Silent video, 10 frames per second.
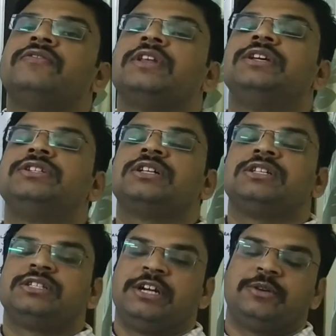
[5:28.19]
financial
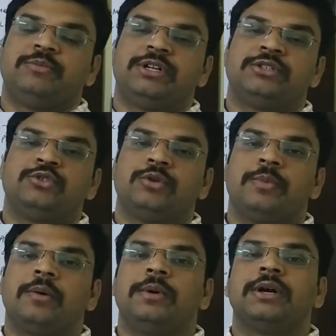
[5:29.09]
statements to the
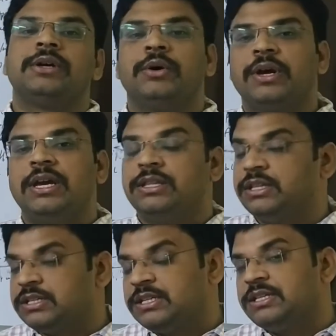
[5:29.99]
public. Okay,
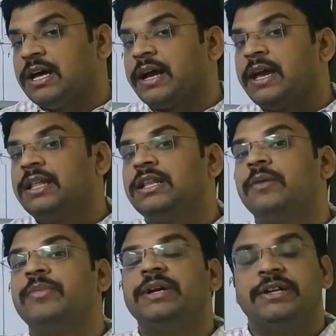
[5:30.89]
this is again a
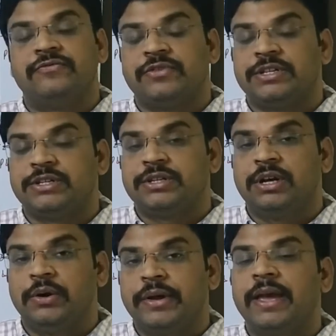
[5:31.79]
big difference.
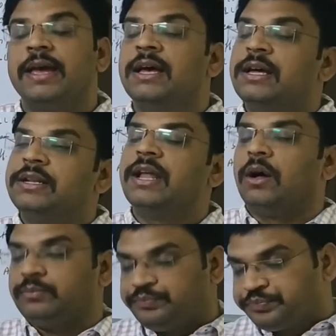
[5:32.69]
Okay,
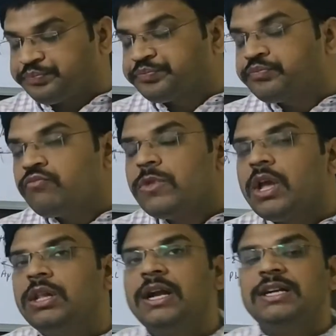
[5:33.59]
now
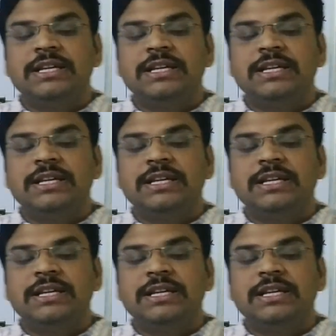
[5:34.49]
let's